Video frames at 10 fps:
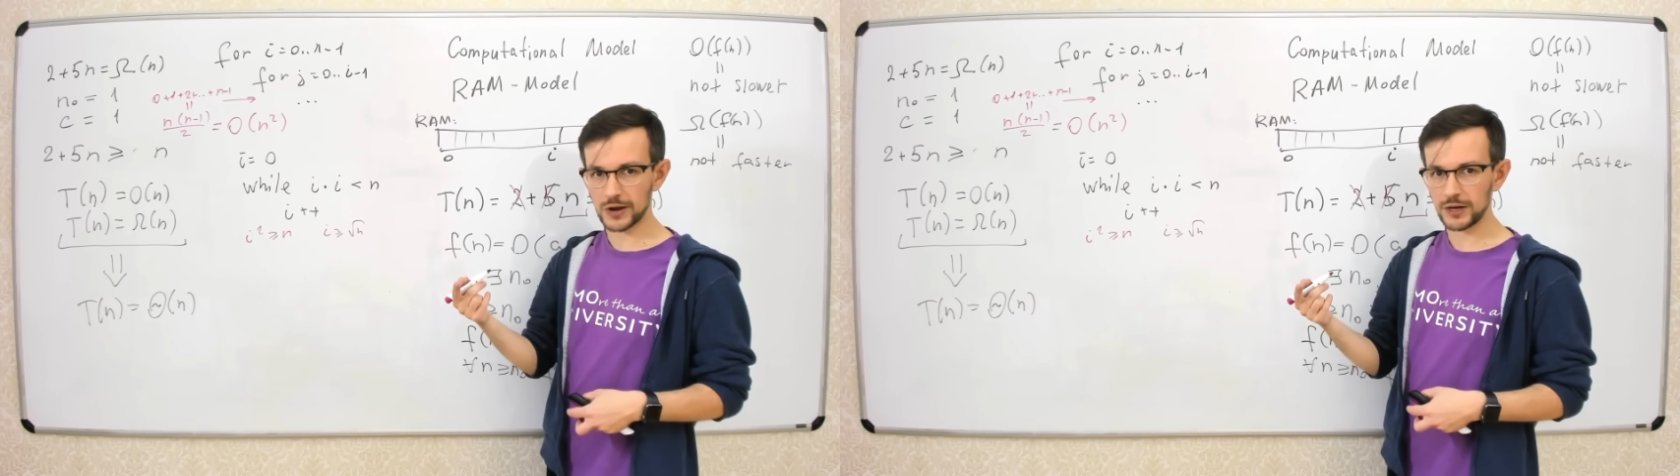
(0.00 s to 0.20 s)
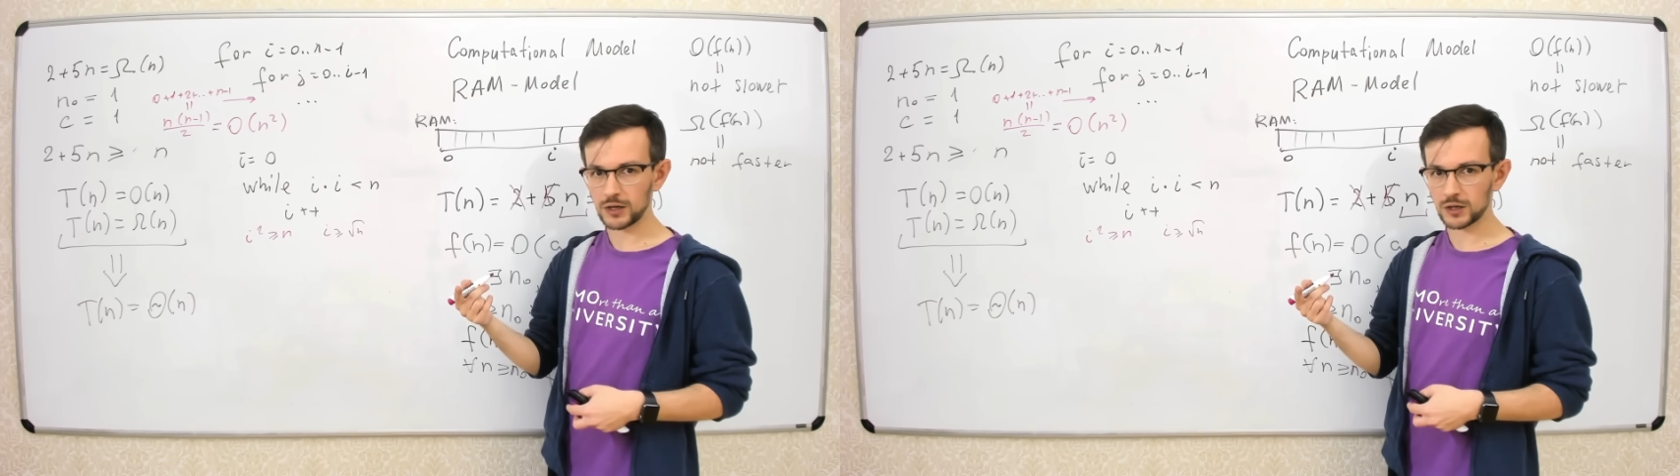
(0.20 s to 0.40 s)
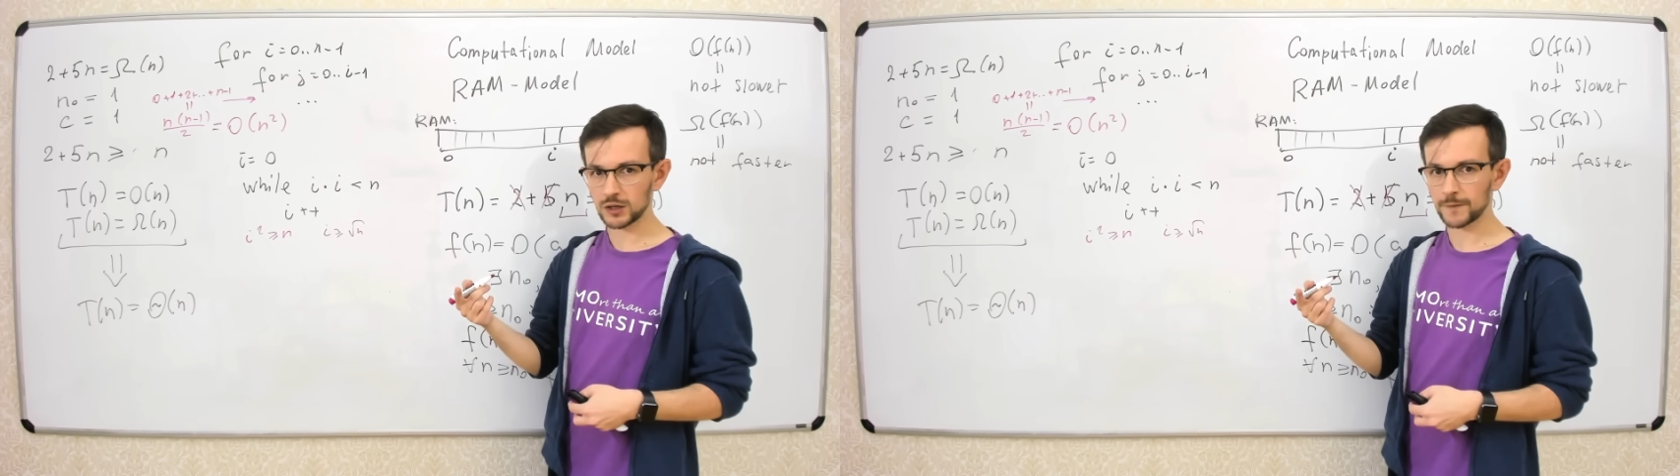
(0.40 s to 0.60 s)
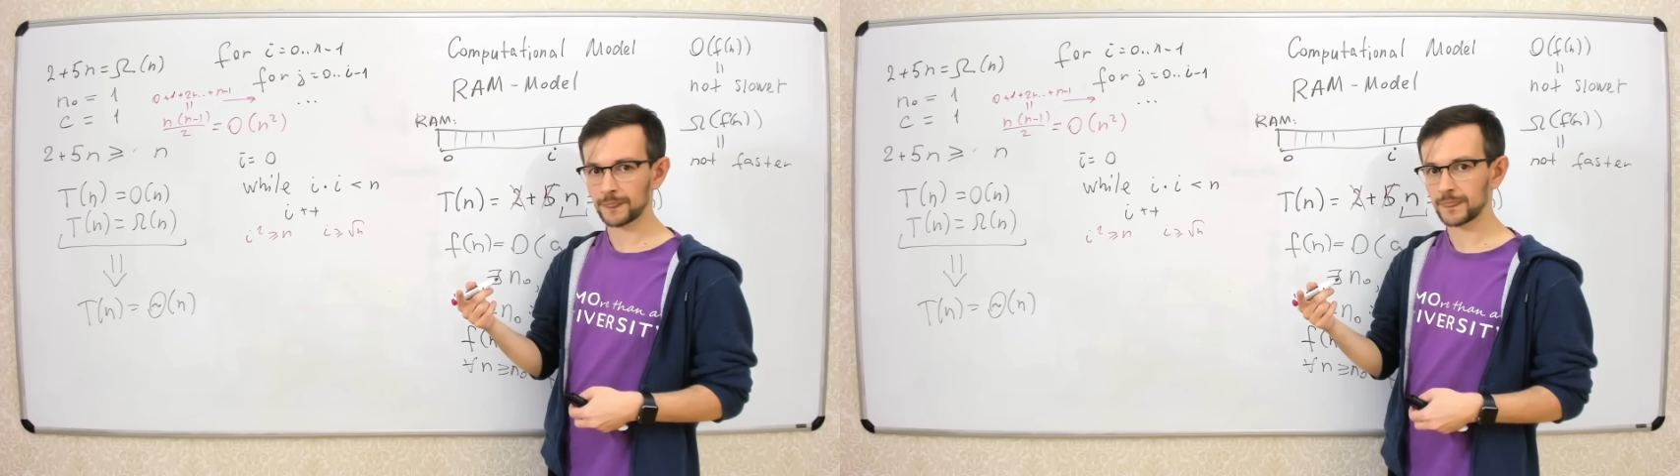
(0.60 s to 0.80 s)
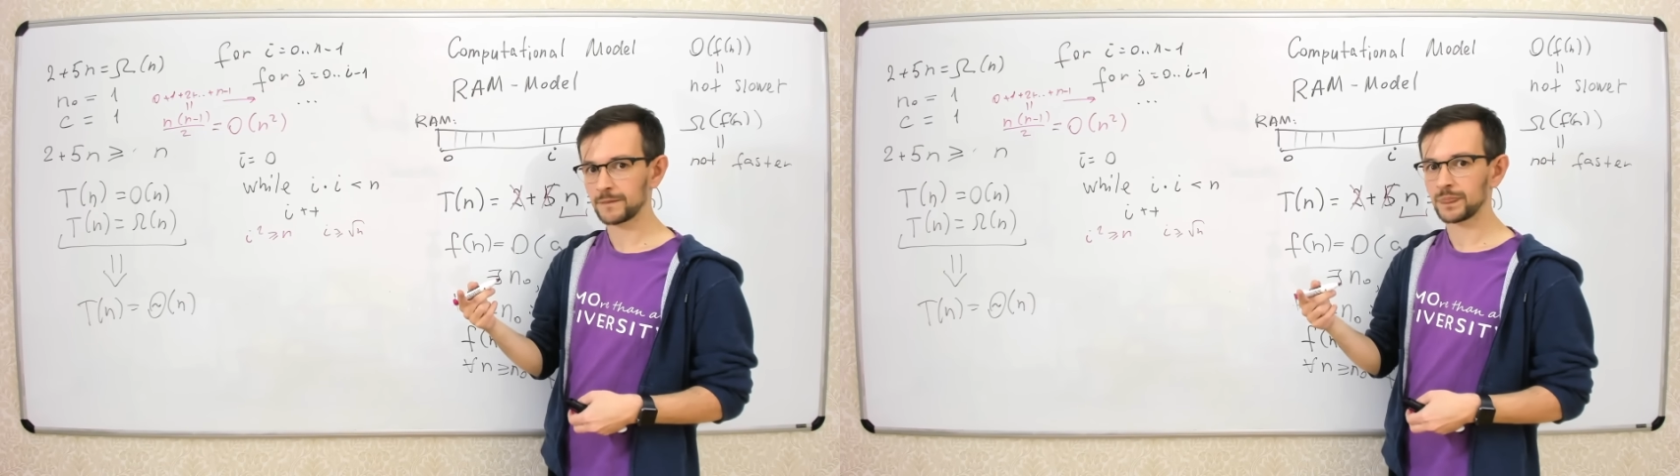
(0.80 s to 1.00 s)
I,
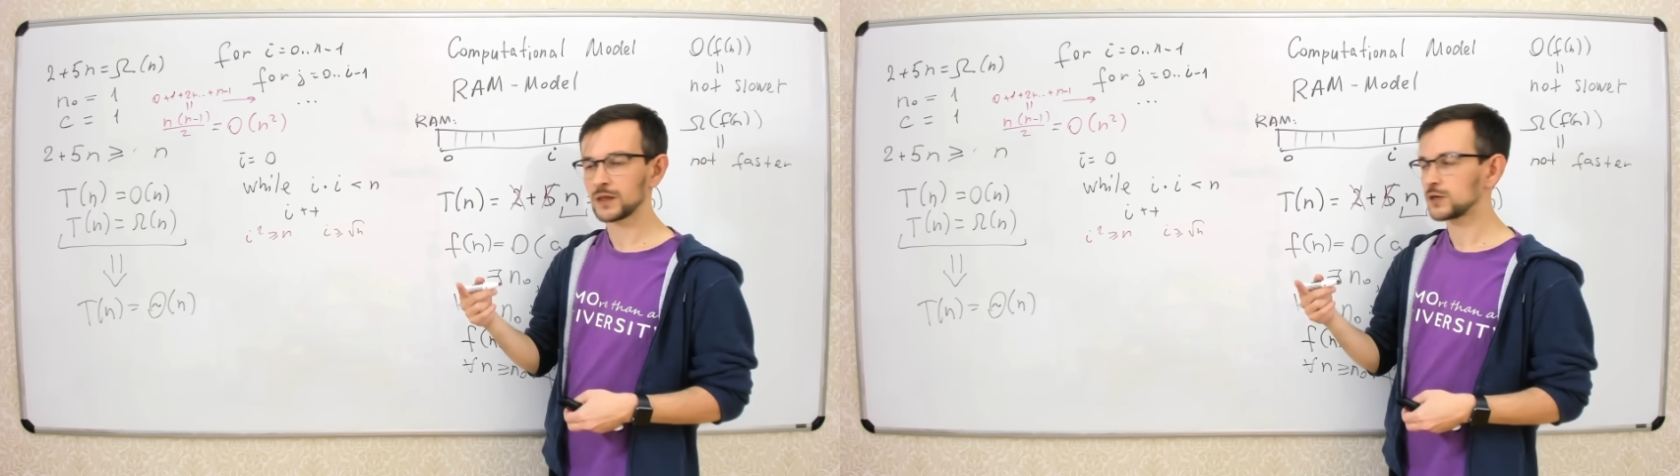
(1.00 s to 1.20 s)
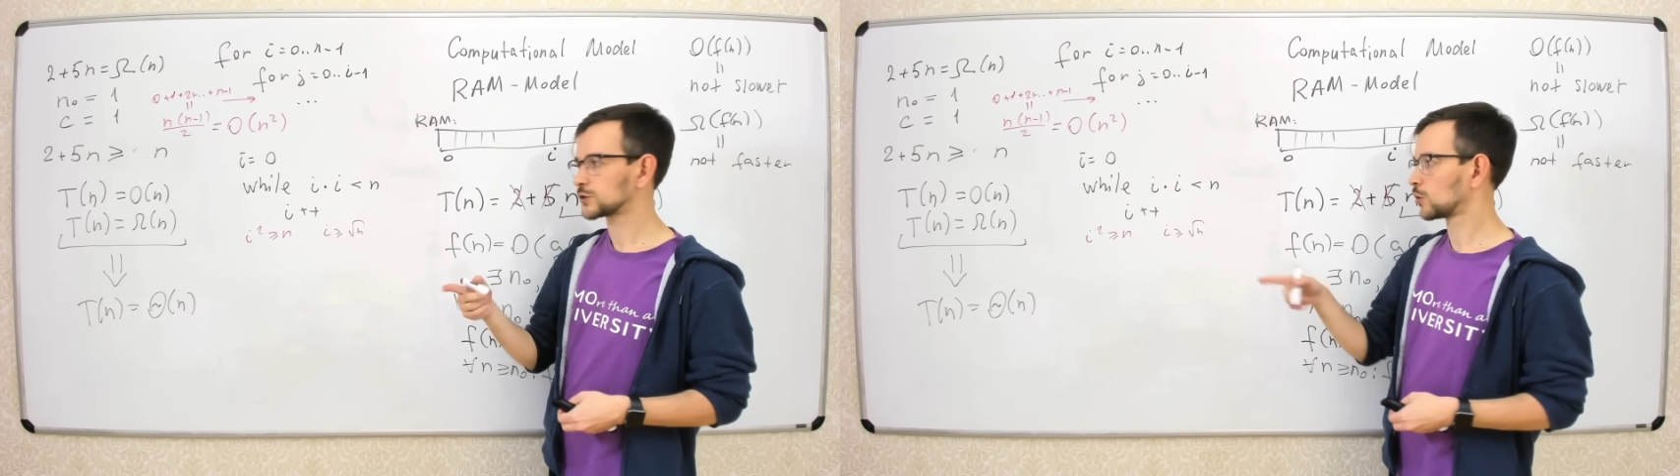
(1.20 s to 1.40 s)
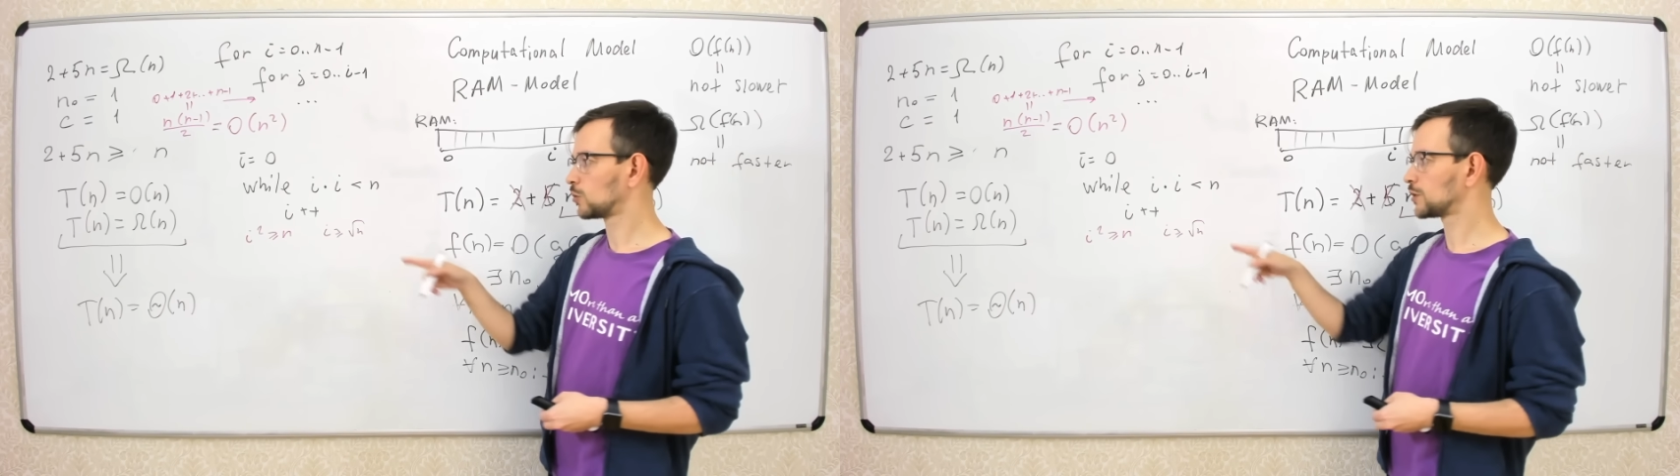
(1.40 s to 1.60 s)
so